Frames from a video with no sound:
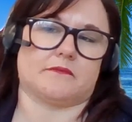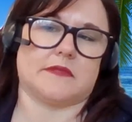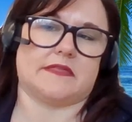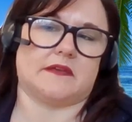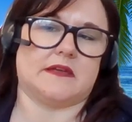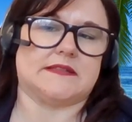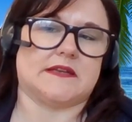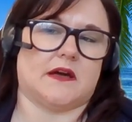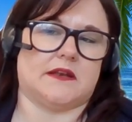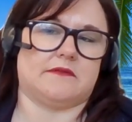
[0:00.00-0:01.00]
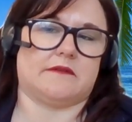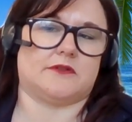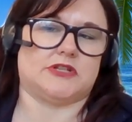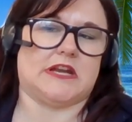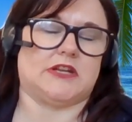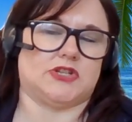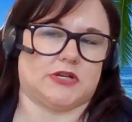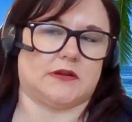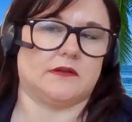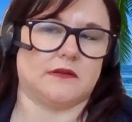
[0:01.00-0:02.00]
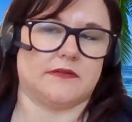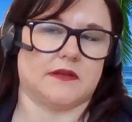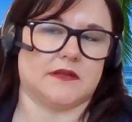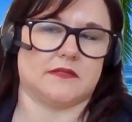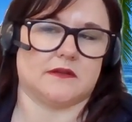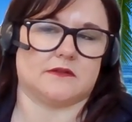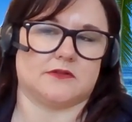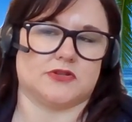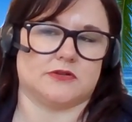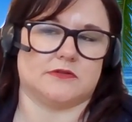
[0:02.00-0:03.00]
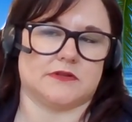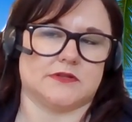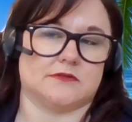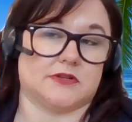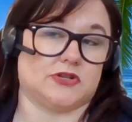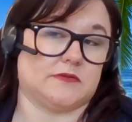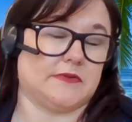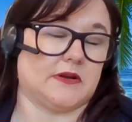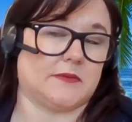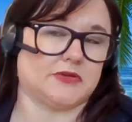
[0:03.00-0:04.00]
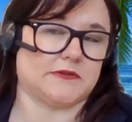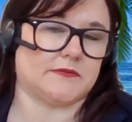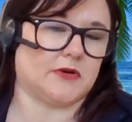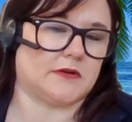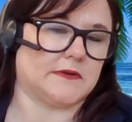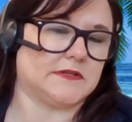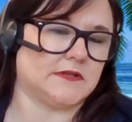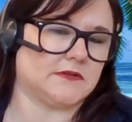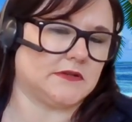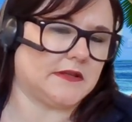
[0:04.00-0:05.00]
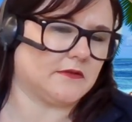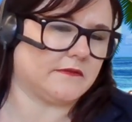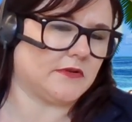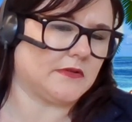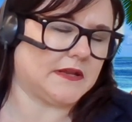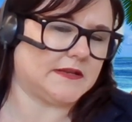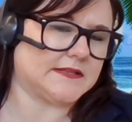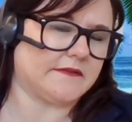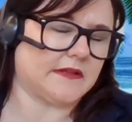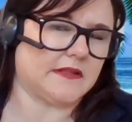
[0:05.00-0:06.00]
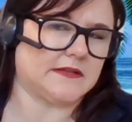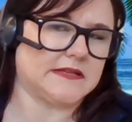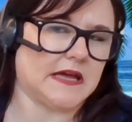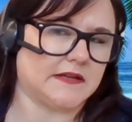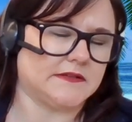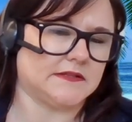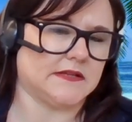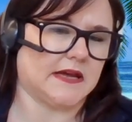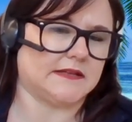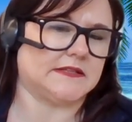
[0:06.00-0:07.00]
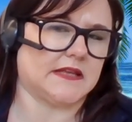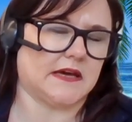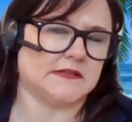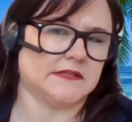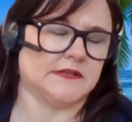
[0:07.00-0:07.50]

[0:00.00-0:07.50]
I think that's kind of ever changing. I think there certainly should be options from Ottawa. Do either of you ladies have anything to add to that?